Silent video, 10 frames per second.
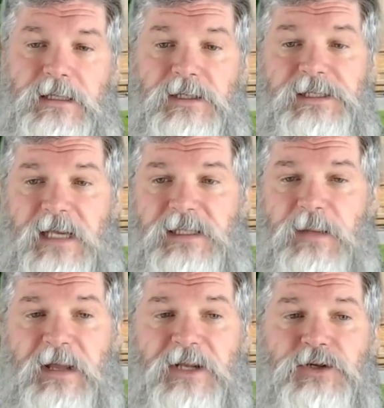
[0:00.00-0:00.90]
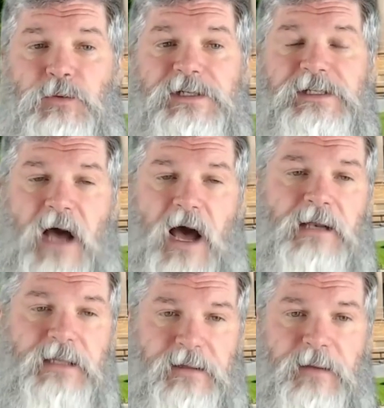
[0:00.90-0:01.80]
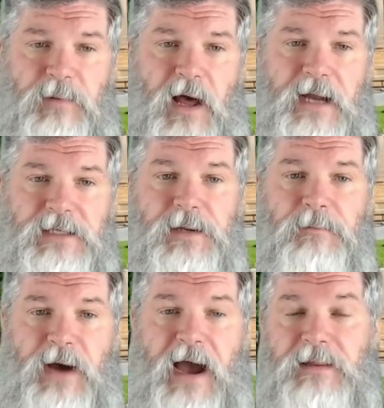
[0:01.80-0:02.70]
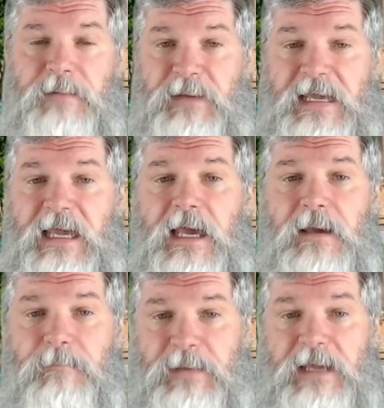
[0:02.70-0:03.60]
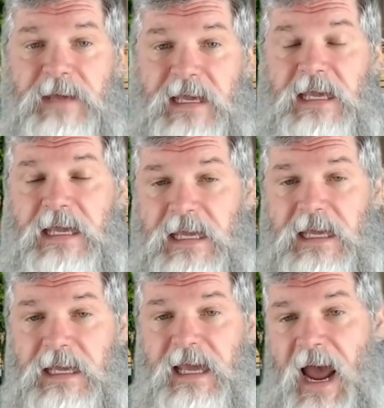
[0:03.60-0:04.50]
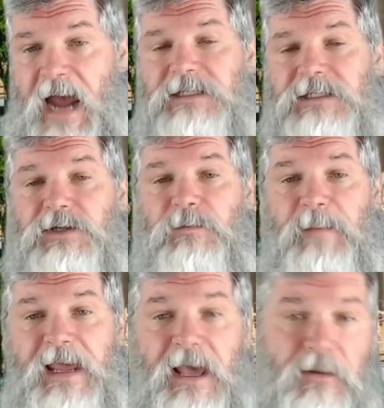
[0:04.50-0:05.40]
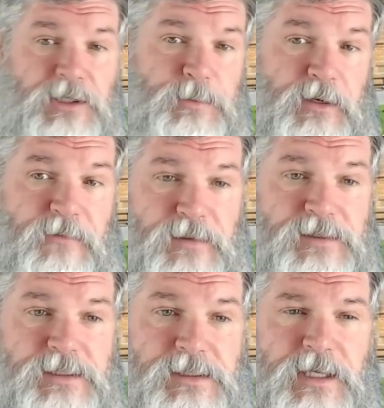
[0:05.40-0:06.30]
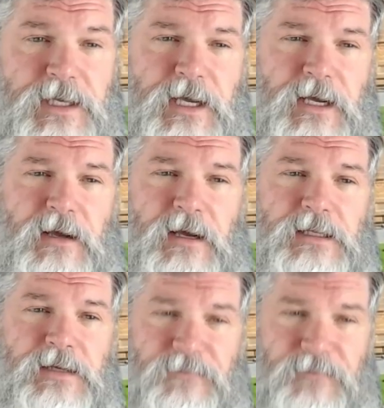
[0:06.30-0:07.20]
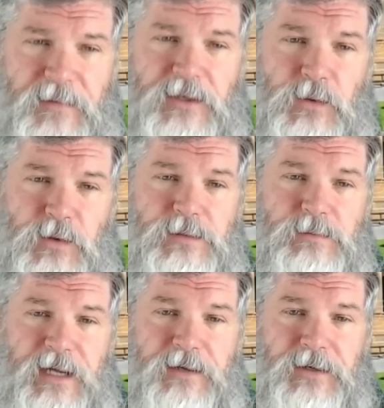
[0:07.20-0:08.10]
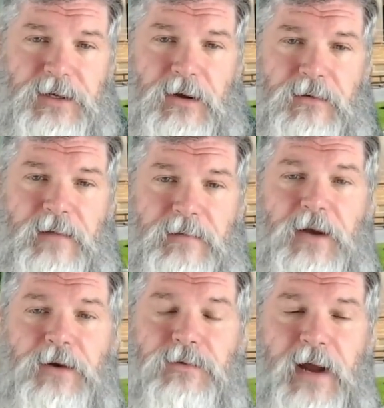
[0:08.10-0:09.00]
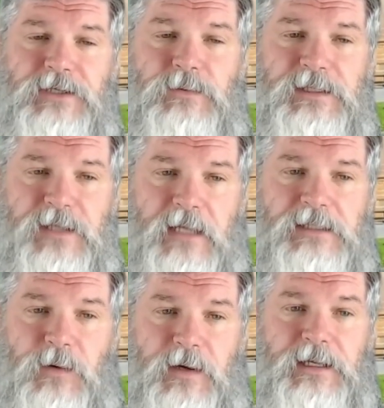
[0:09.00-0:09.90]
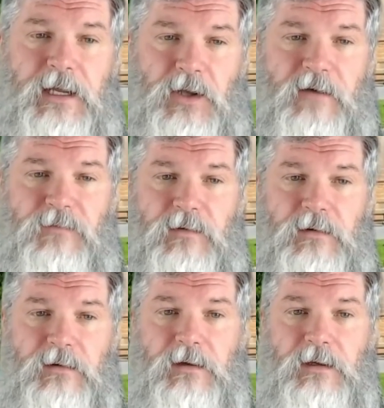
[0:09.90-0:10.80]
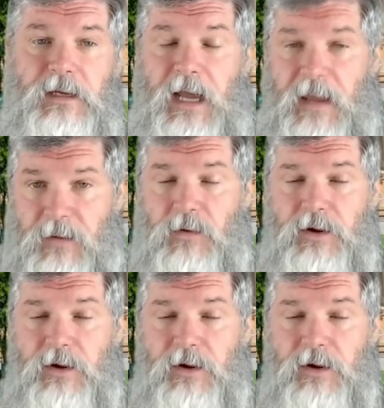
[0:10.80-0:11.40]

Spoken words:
that says the minister was not legally obliged by the BBEE Act to make eligibility for assistance to fund the tourism sector code, and that her direction was consequently unlawful. And the